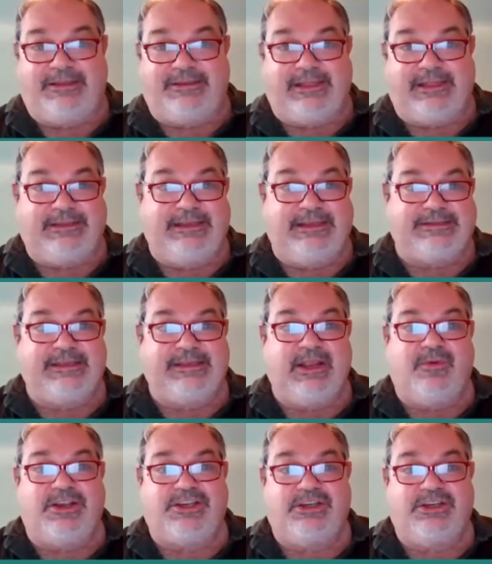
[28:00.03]
That is, in the
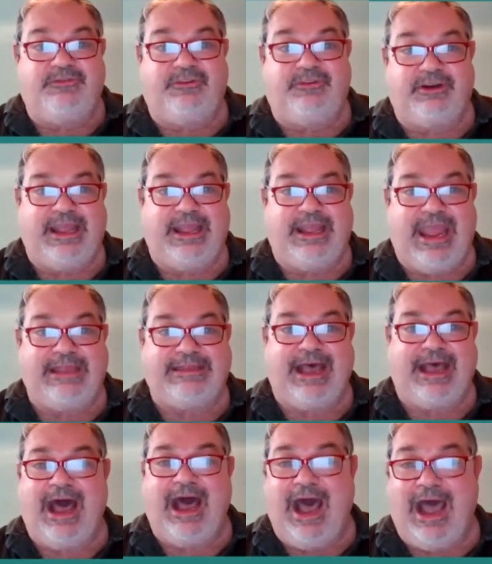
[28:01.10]
equation for eta
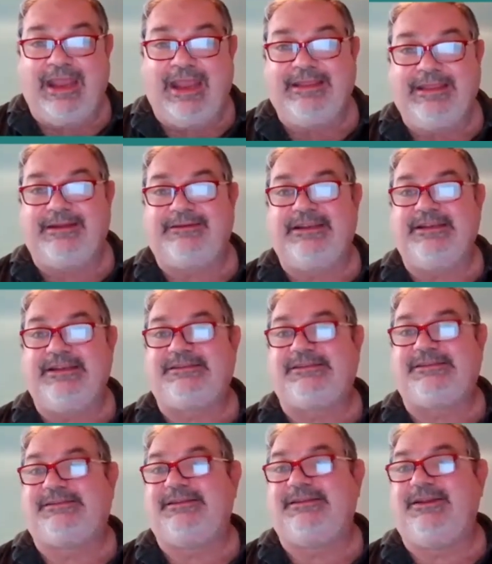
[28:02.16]
I, there is
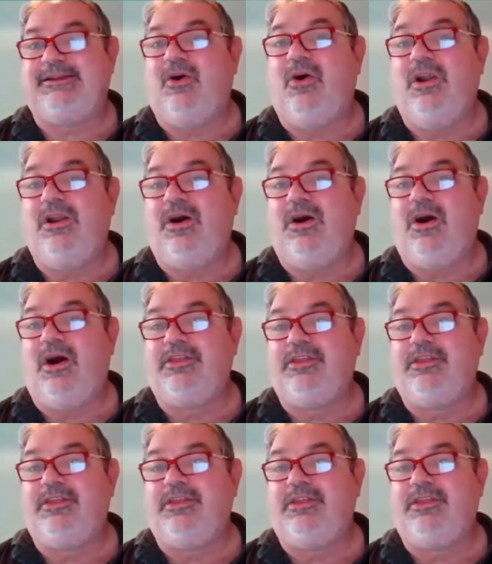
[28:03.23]
all other